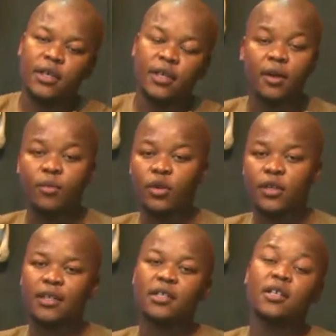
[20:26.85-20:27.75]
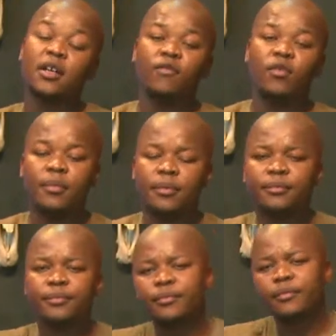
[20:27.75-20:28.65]
It can protect itself from,
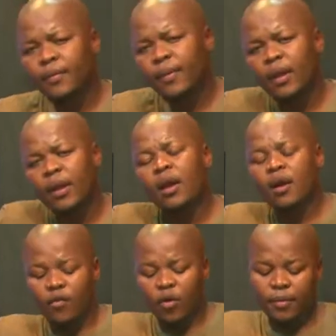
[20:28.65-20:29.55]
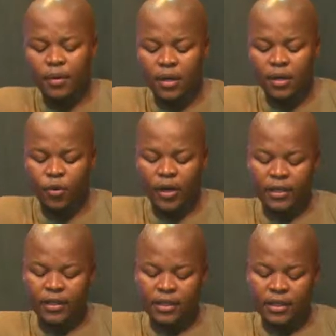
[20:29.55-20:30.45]
from uh,
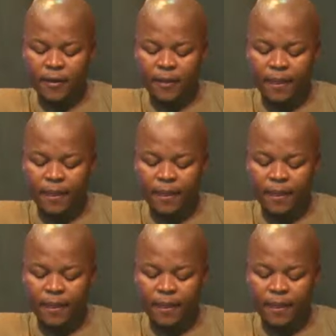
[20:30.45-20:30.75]
predators.